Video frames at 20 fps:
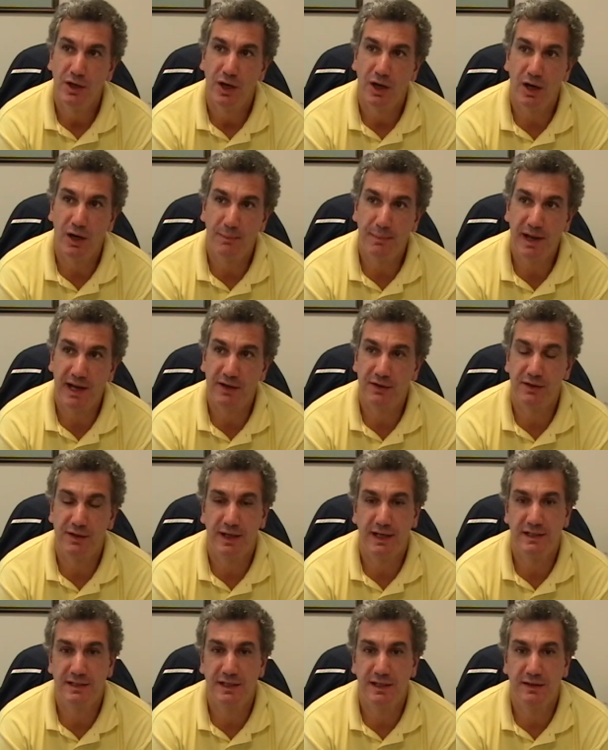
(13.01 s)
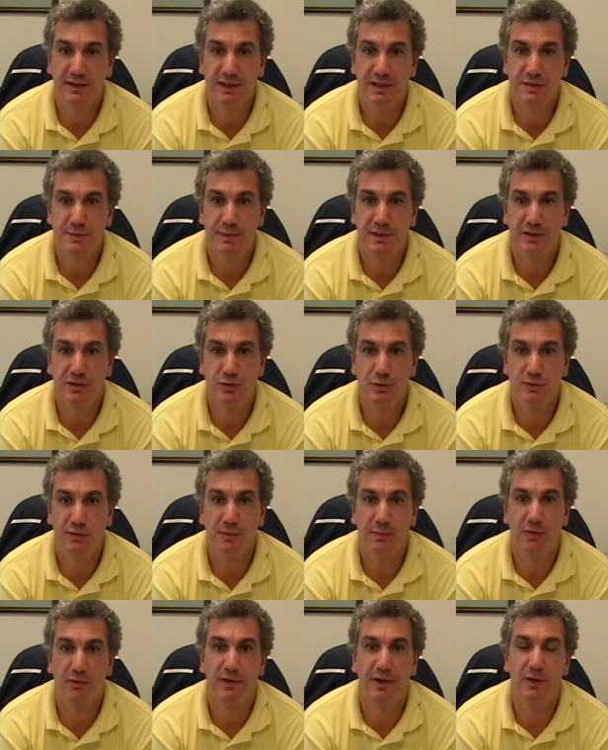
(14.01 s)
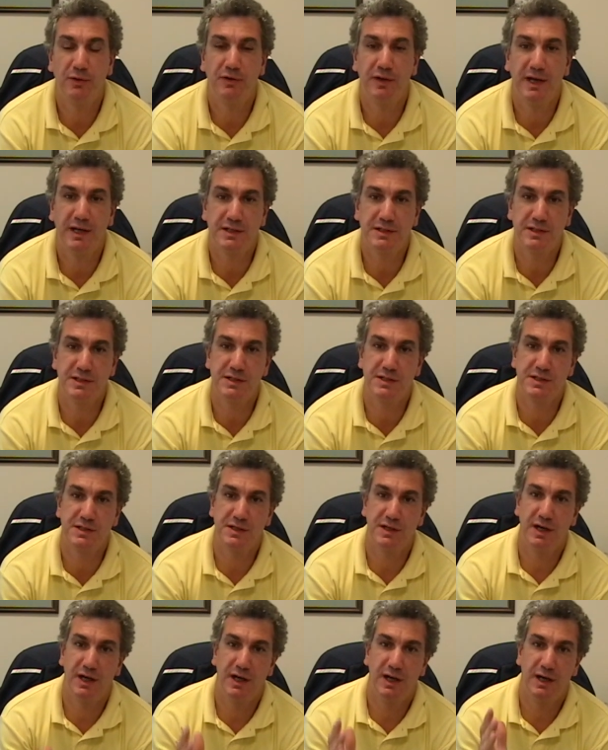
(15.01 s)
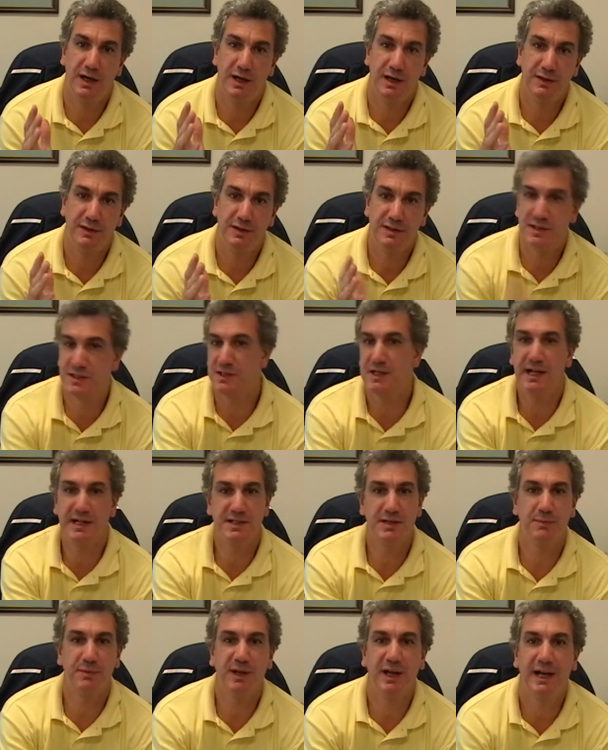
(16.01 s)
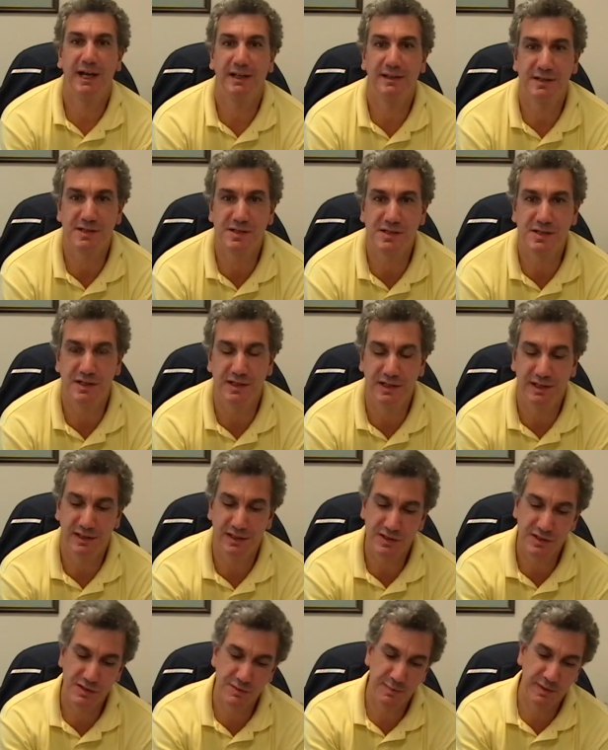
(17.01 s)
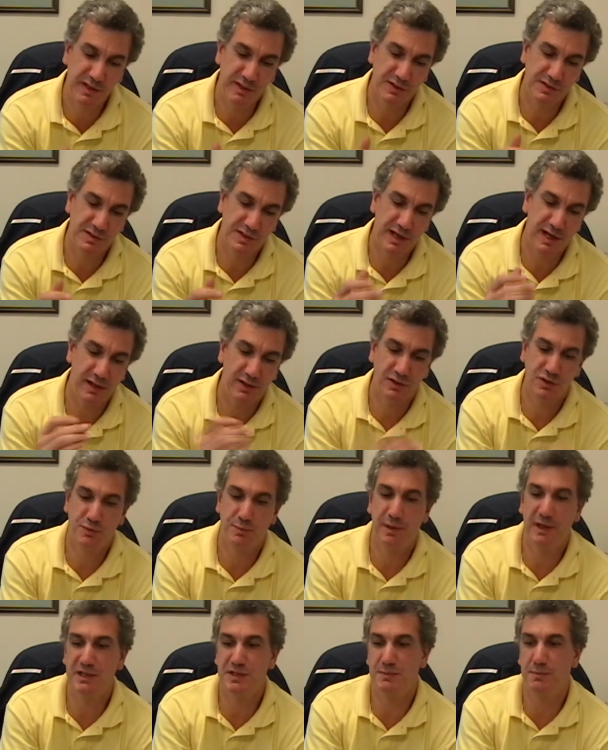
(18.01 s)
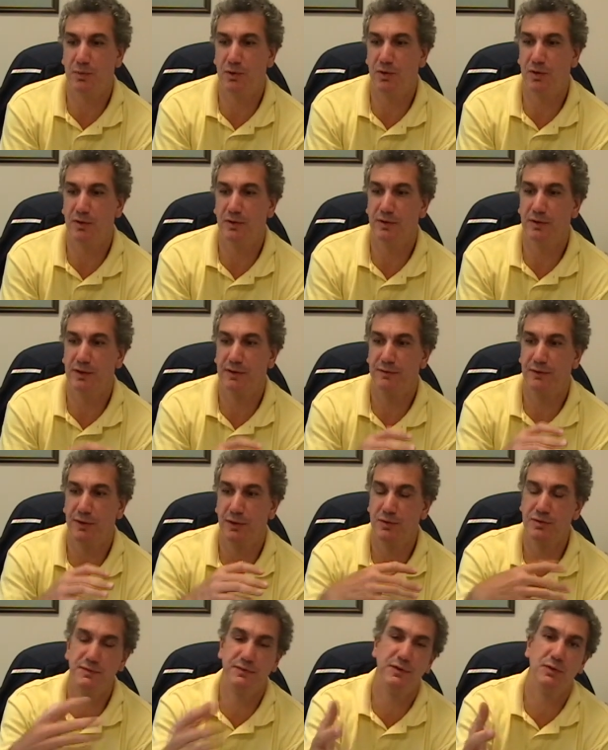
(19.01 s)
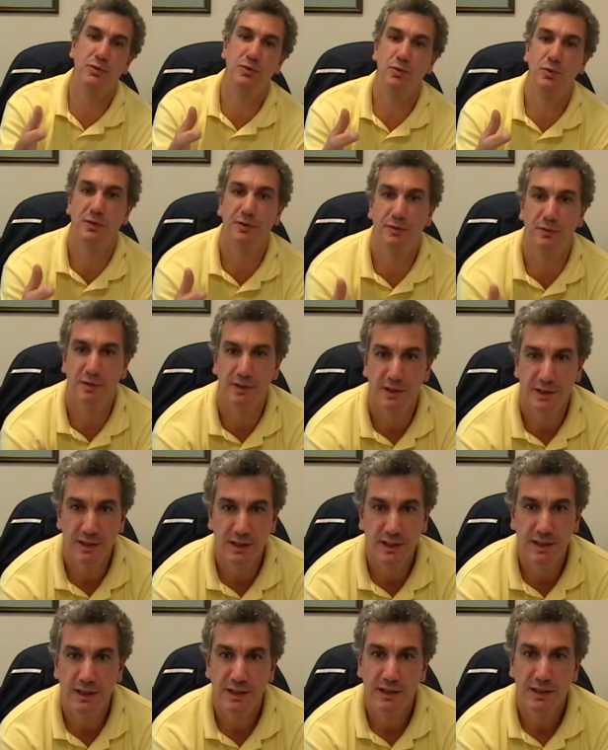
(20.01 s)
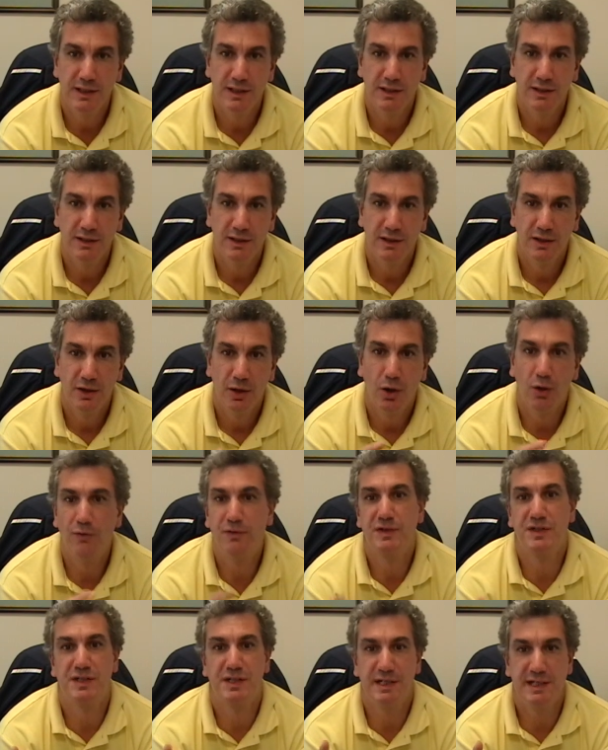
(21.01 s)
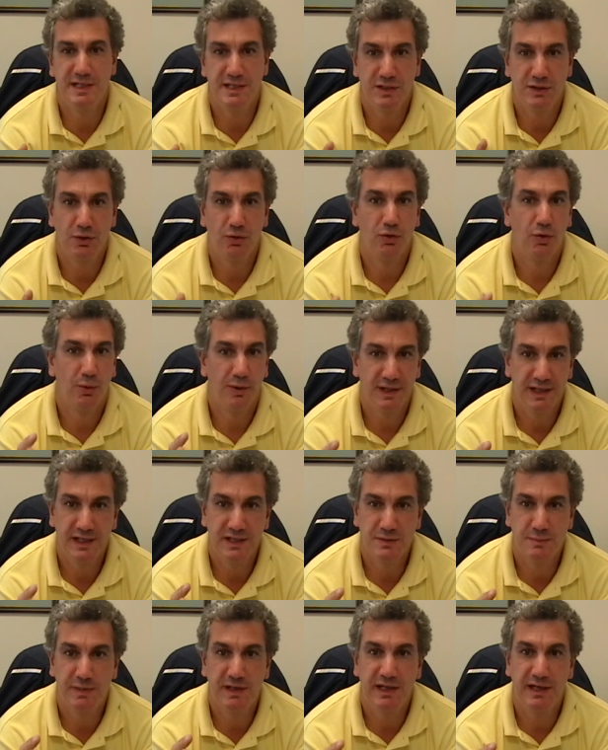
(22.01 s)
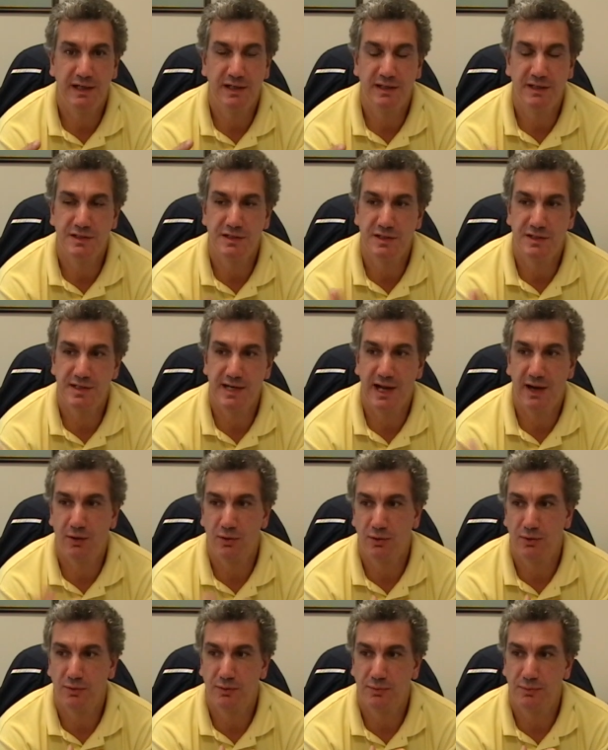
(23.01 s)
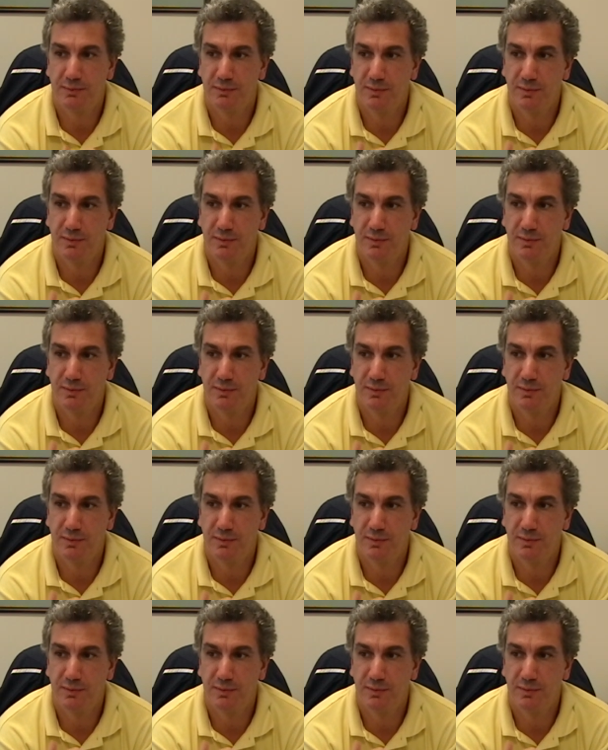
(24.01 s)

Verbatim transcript: Uh, back on the 19th, ESPN2 from Laredo, Texas. Uh, this is not something I got to see, and this is because college baseball, for those of you who are overseas and don't know what ESPN is, it's our